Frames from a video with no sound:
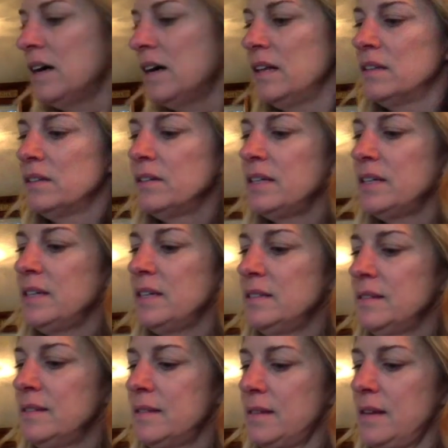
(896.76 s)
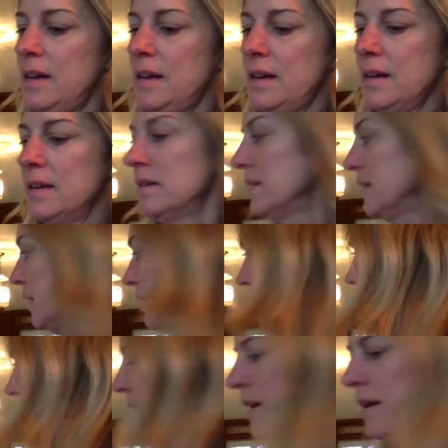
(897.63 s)
color inside, like,
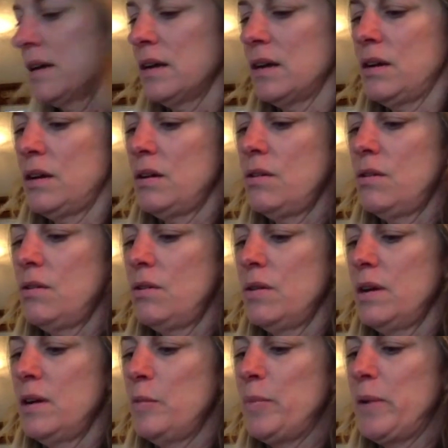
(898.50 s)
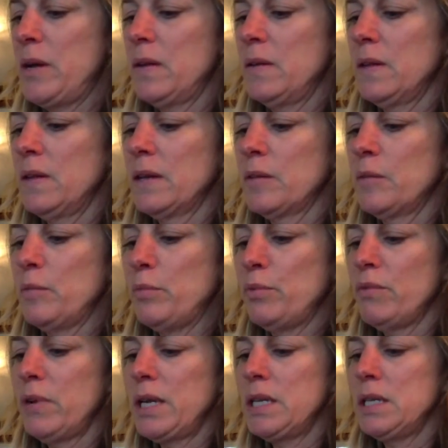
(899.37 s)
oh, how about like a
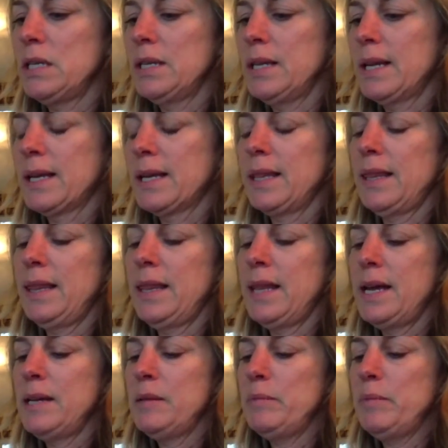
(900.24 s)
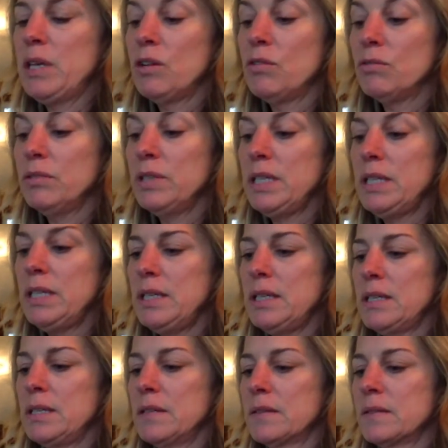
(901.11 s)
bright, like a limey
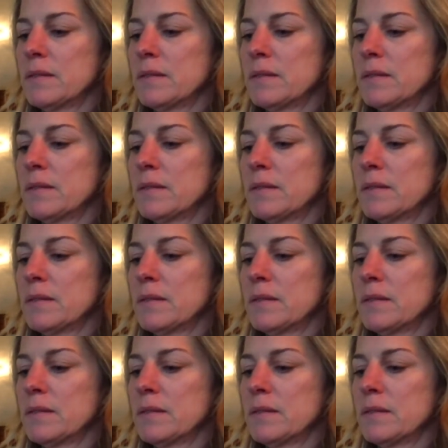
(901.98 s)
green.